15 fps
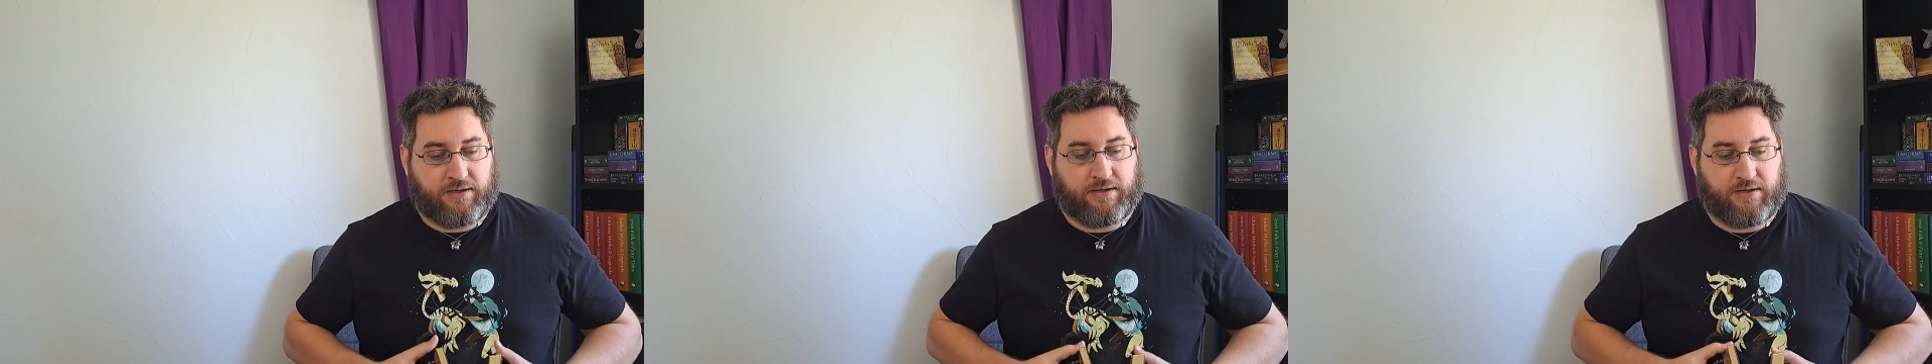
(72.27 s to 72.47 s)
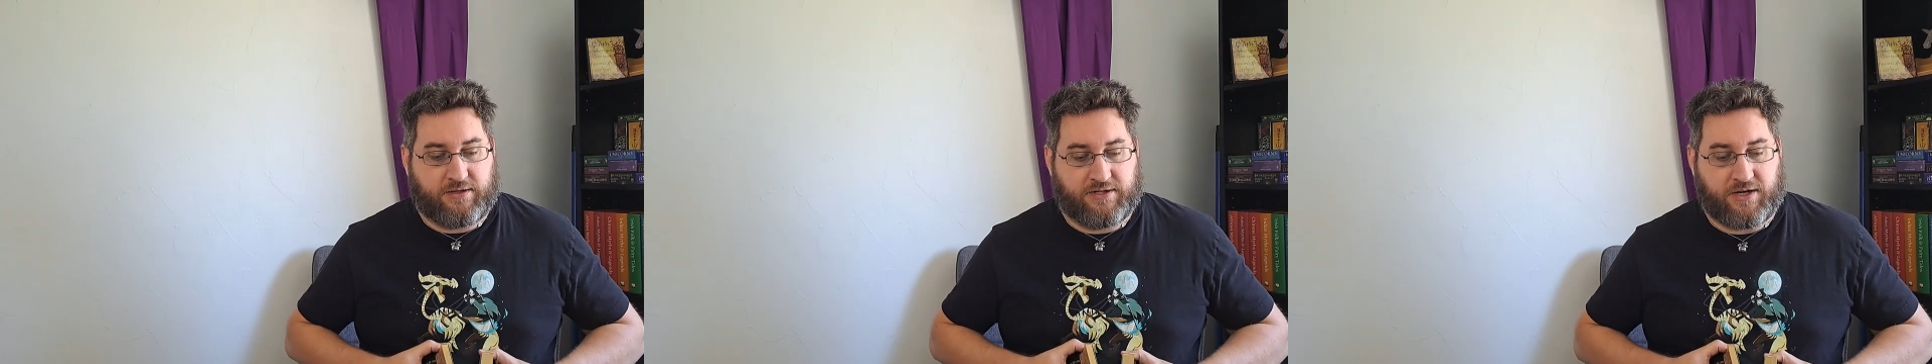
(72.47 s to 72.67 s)

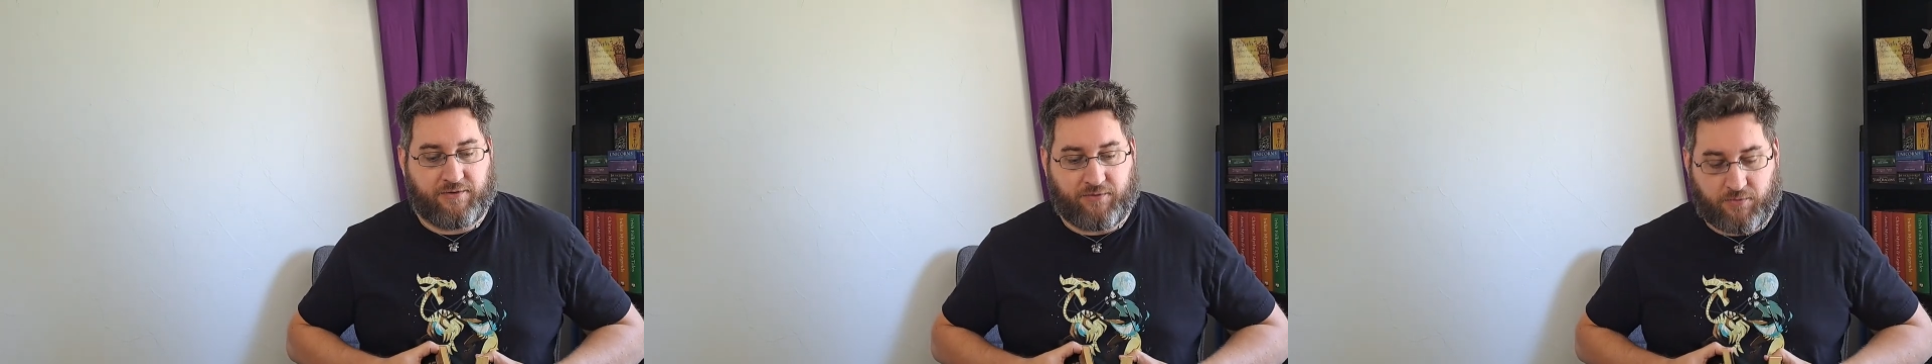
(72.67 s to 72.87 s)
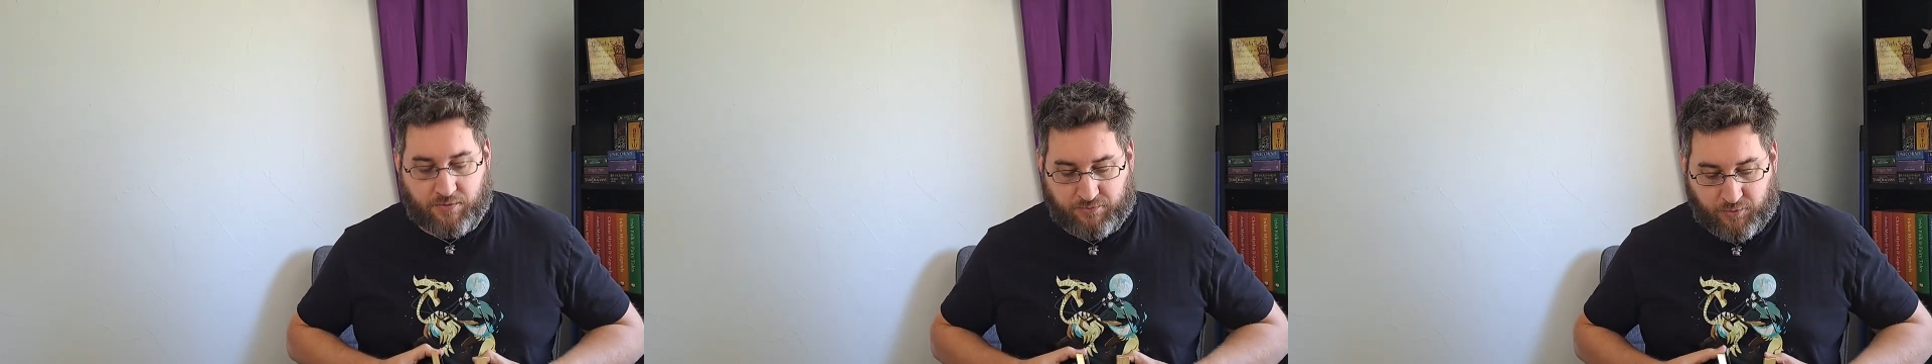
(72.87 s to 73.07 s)
I'm going to
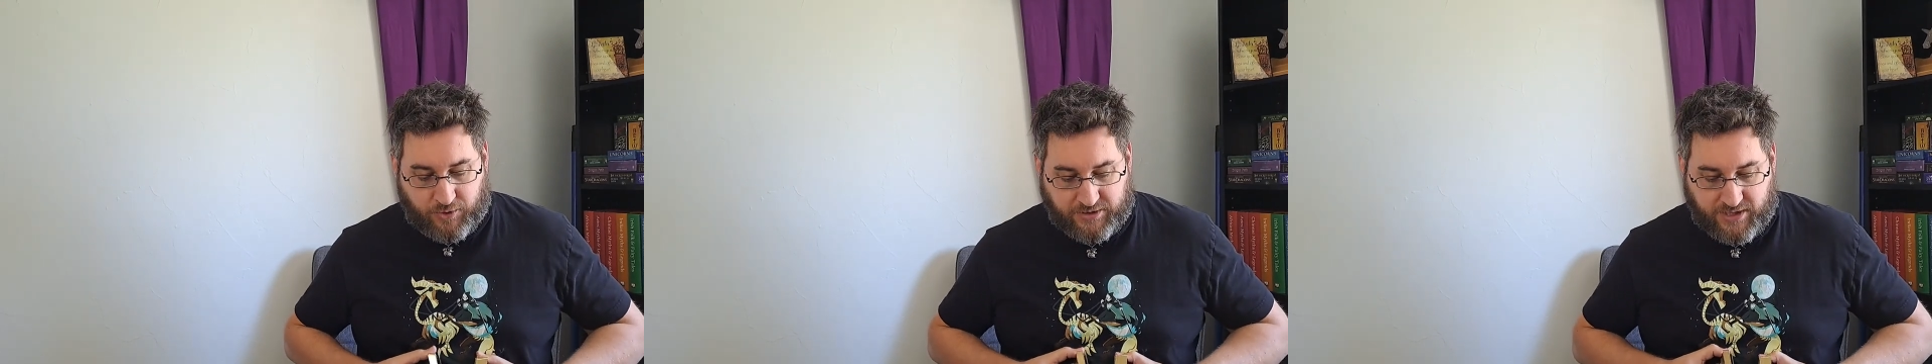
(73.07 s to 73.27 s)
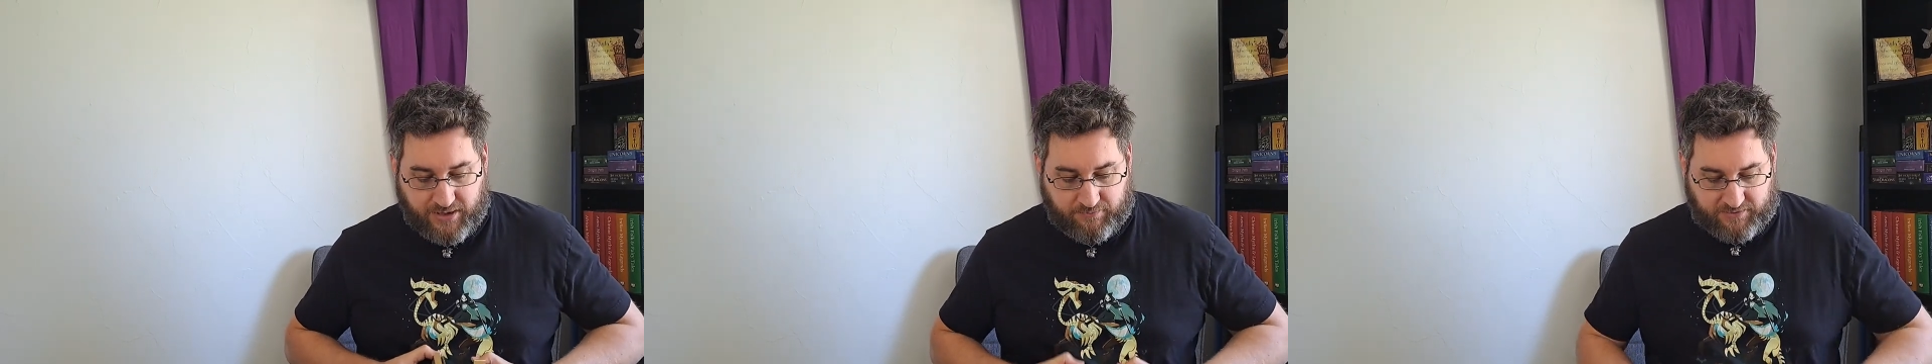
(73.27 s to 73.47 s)
shuffle one more
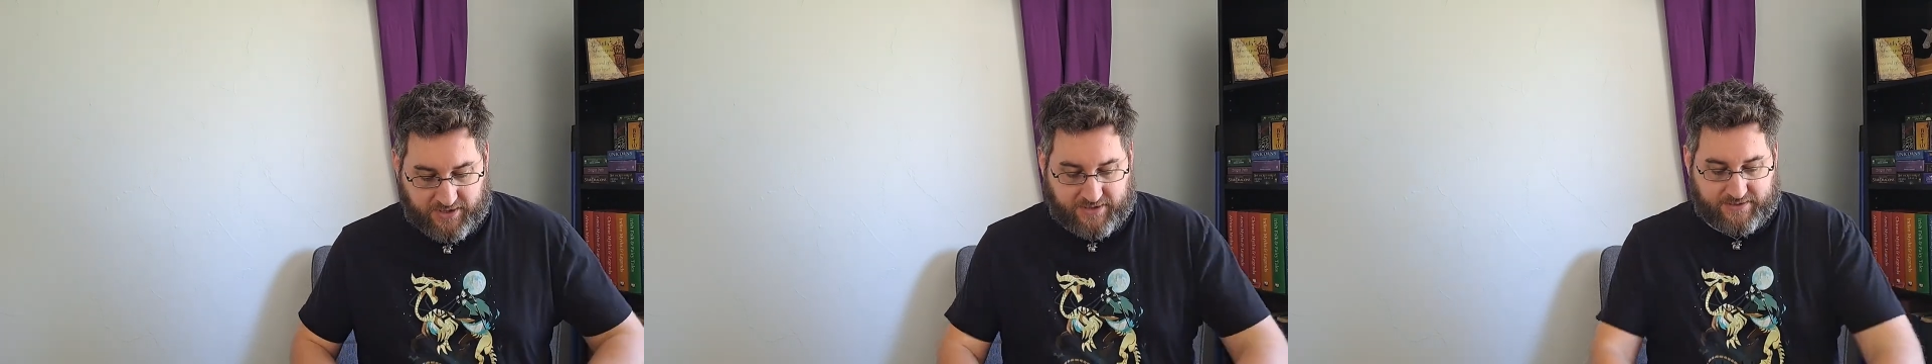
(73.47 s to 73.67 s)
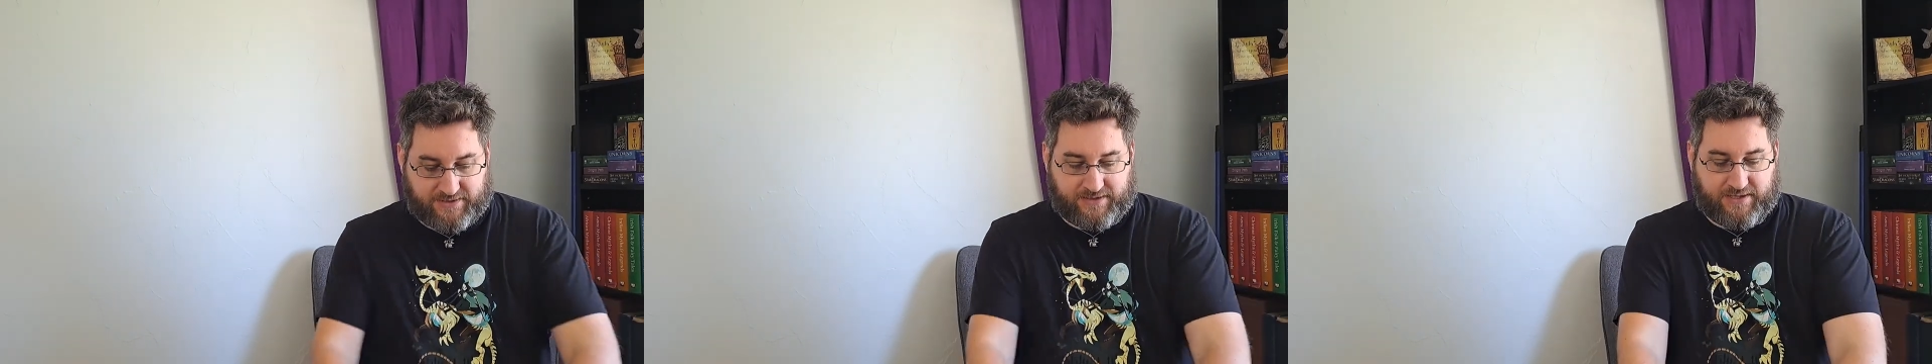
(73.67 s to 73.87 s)
time
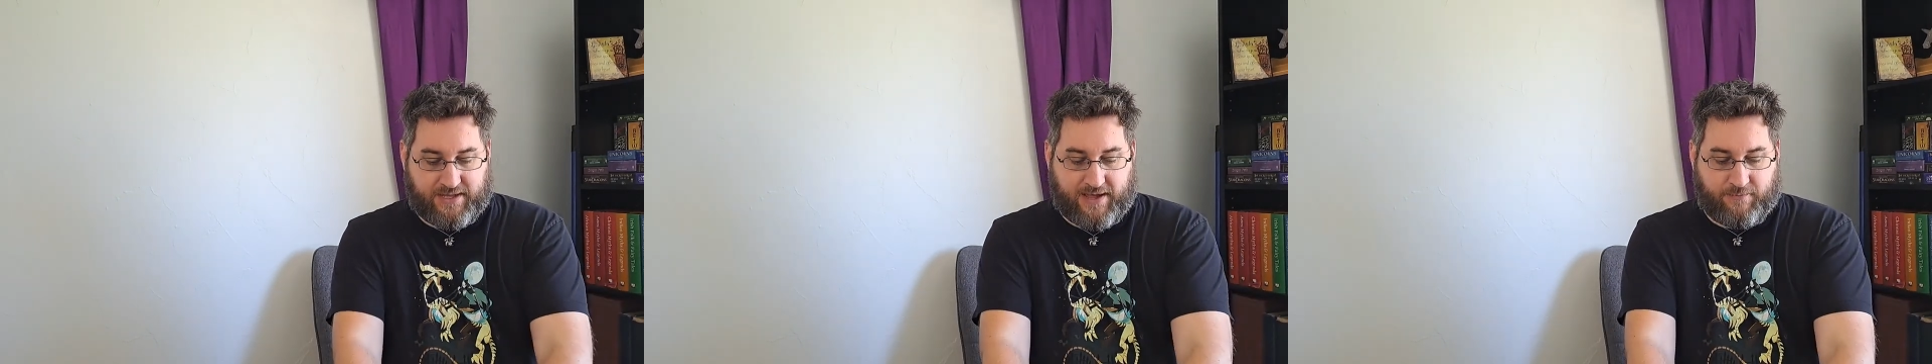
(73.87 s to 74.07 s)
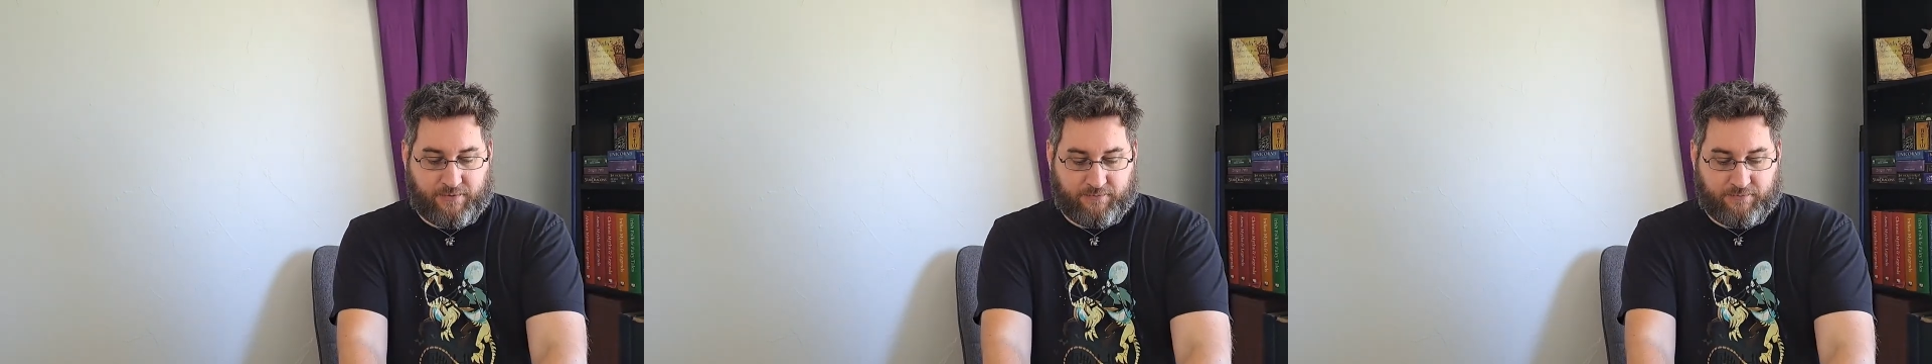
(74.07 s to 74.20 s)
because that